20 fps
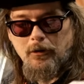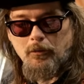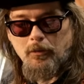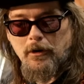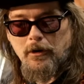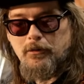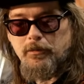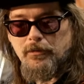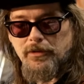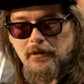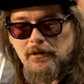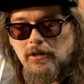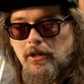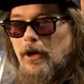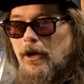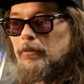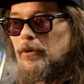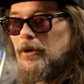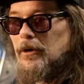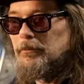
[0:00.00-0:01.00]
work with the
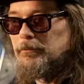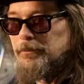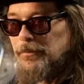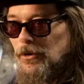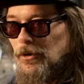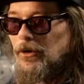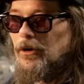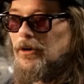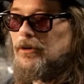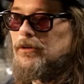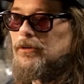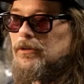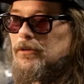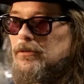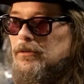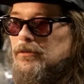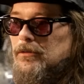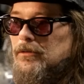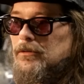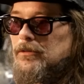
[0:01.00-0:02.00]
club on a book
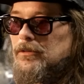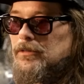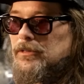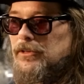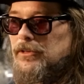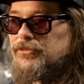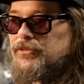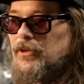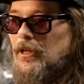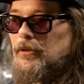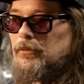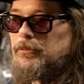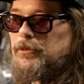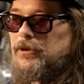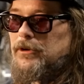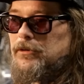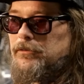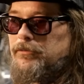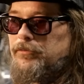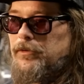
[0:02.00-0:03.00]
that
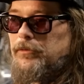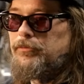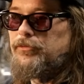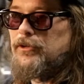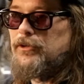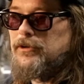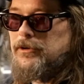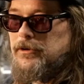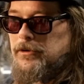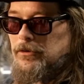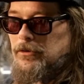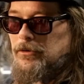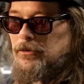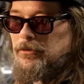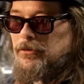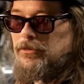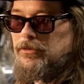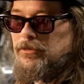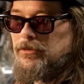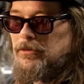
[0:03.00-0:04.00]
celebrated 50
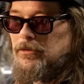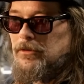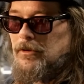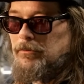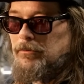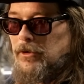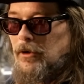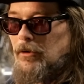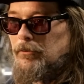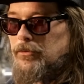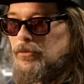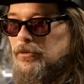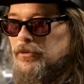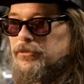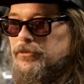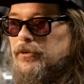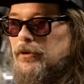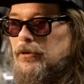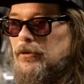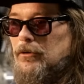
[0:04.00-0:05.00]
years of the El
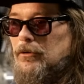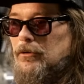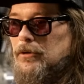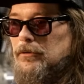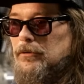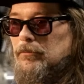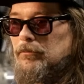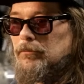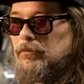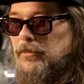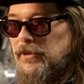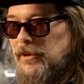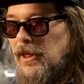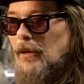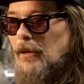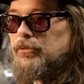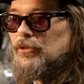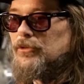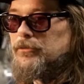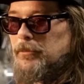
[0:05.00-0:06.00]
Forastero in
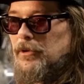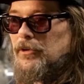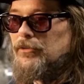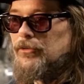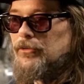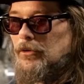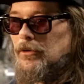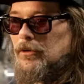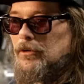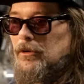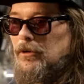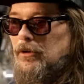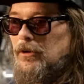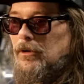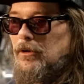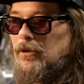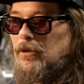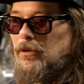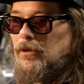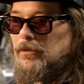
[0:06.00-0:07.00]
Minneapolis, Minnesota.
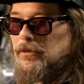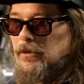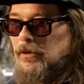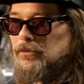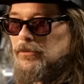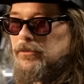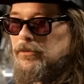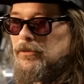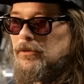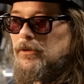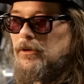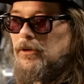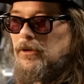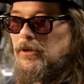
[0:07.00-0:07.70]
Yeah. Yes.